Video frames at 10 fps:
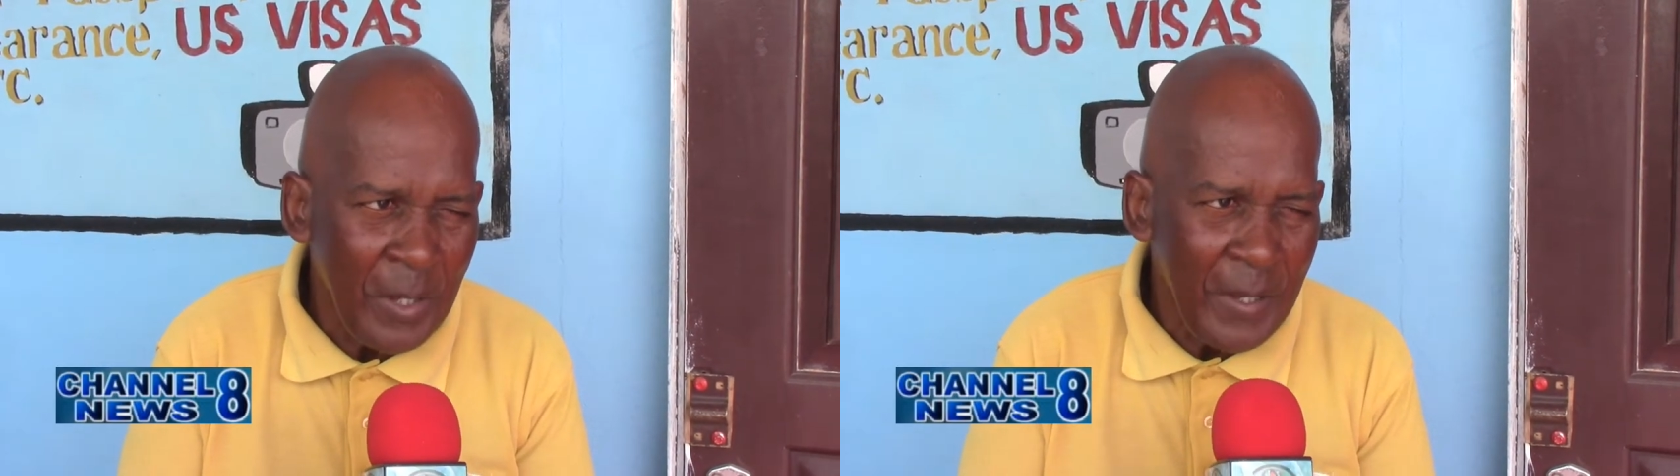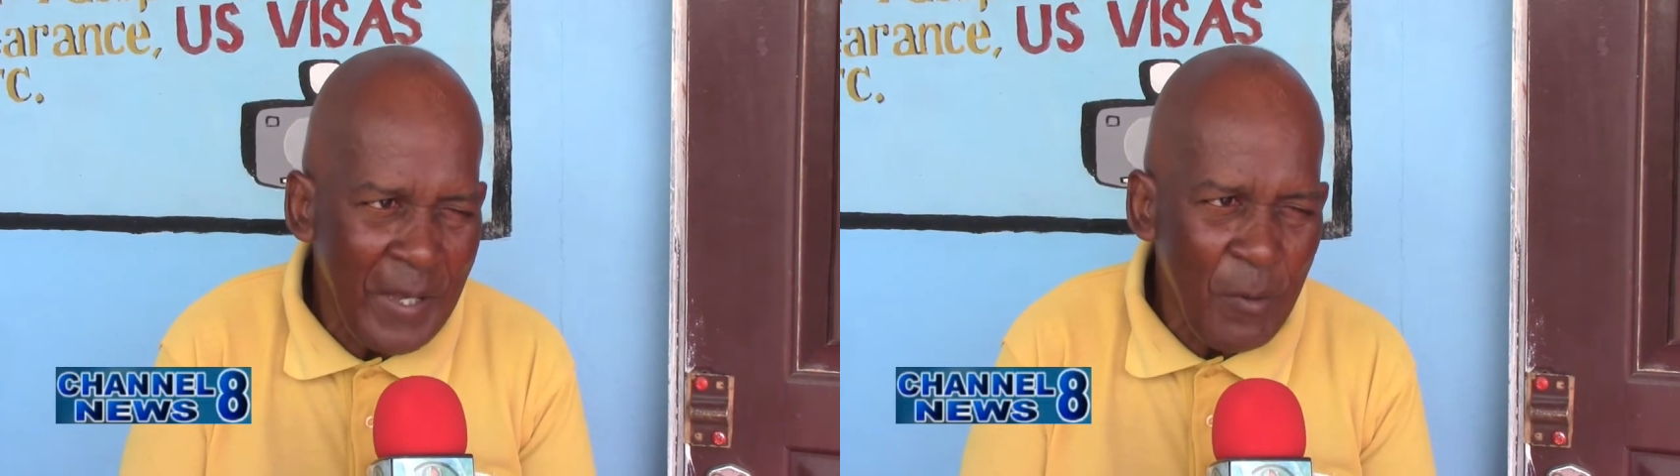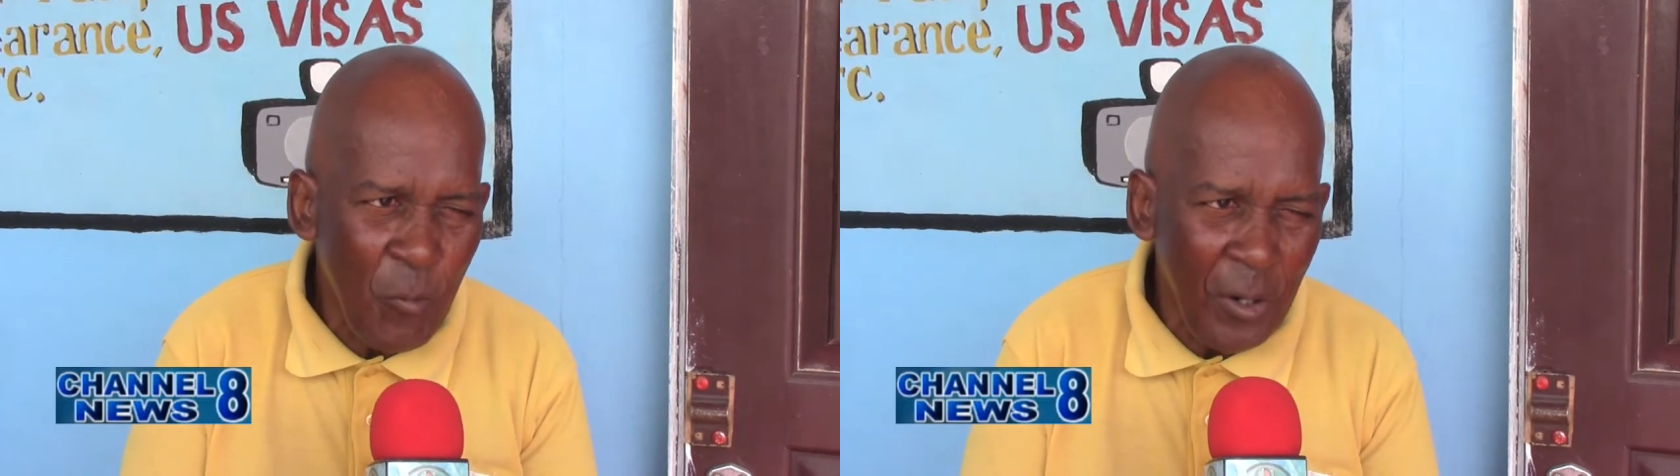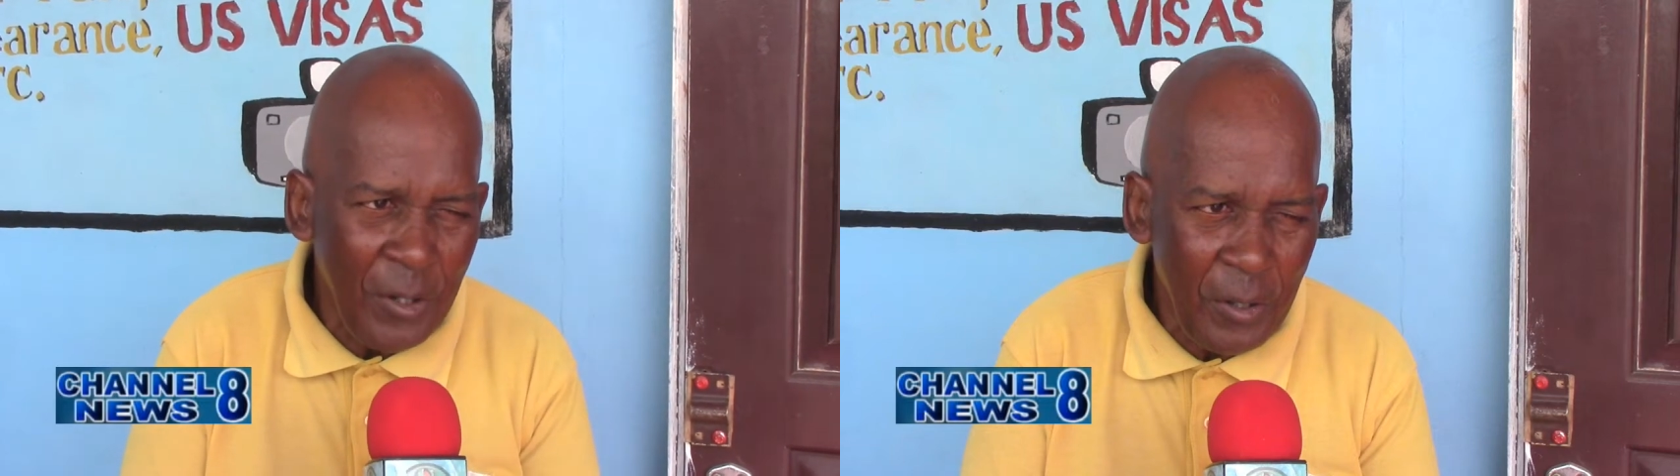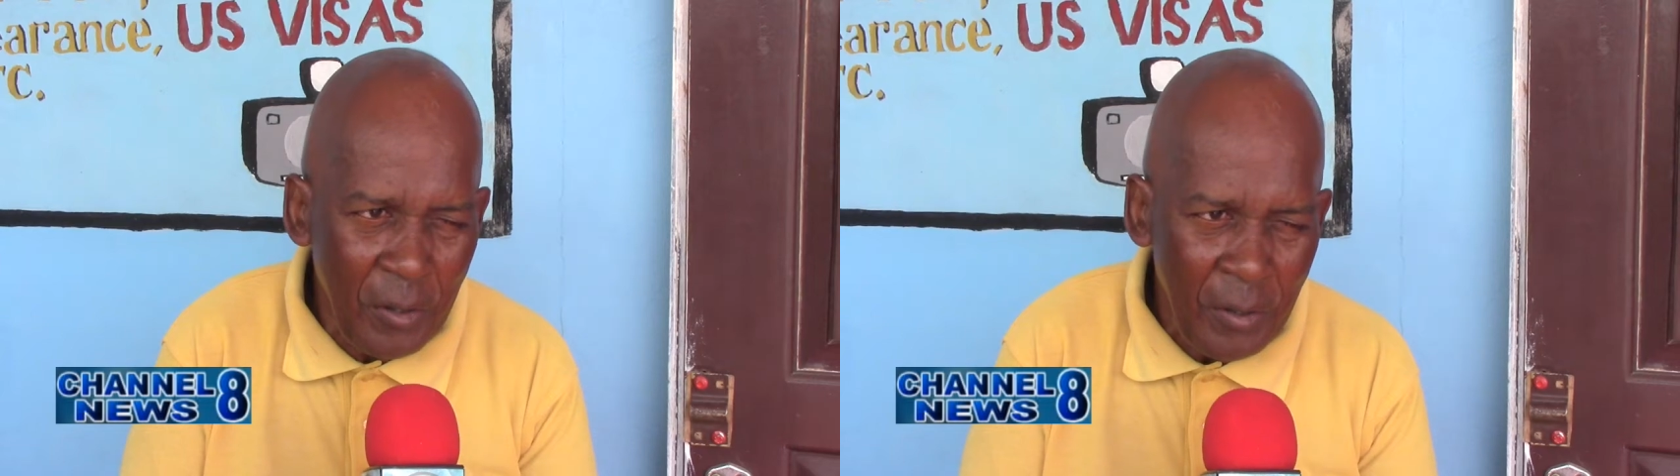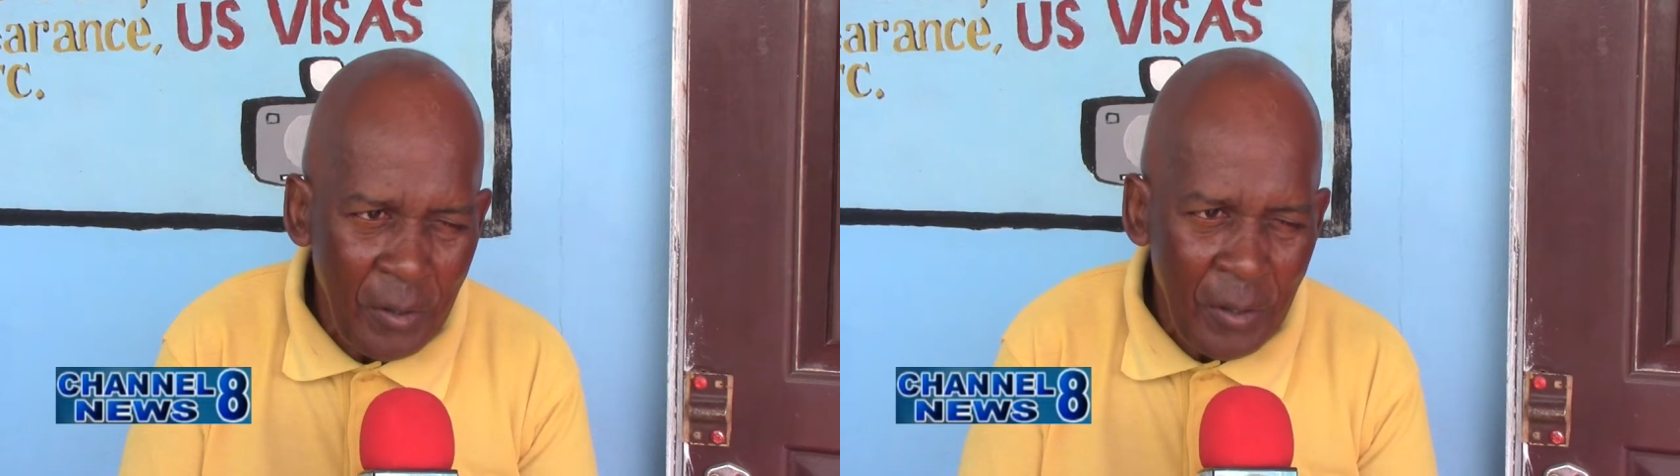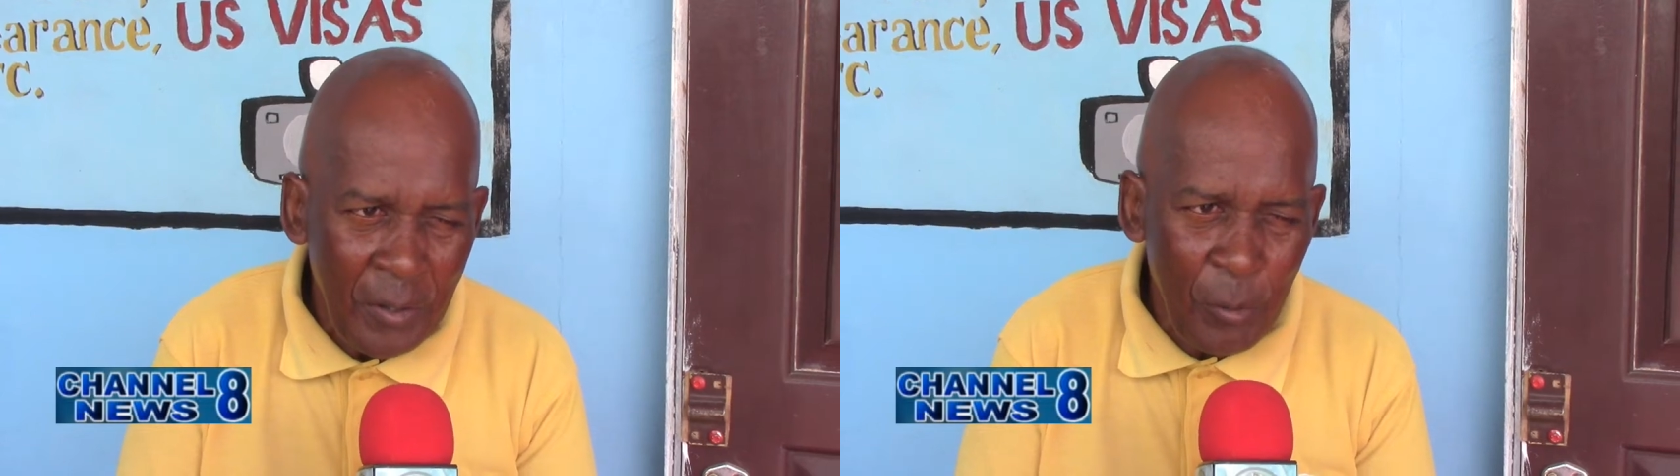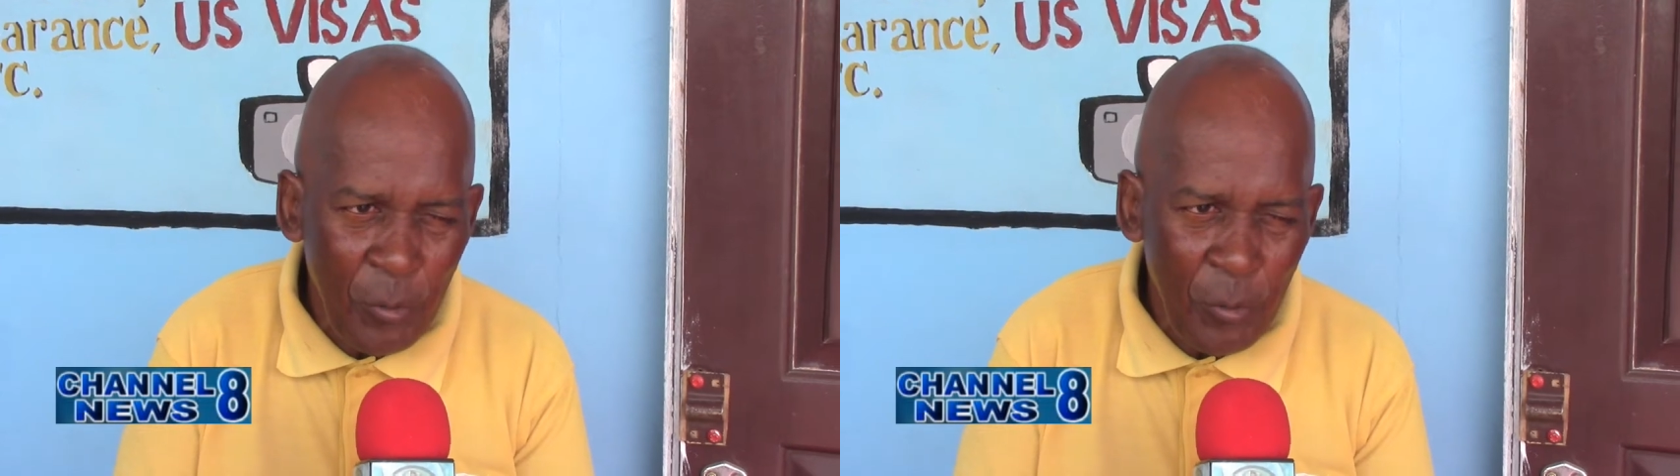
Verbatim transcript: He won the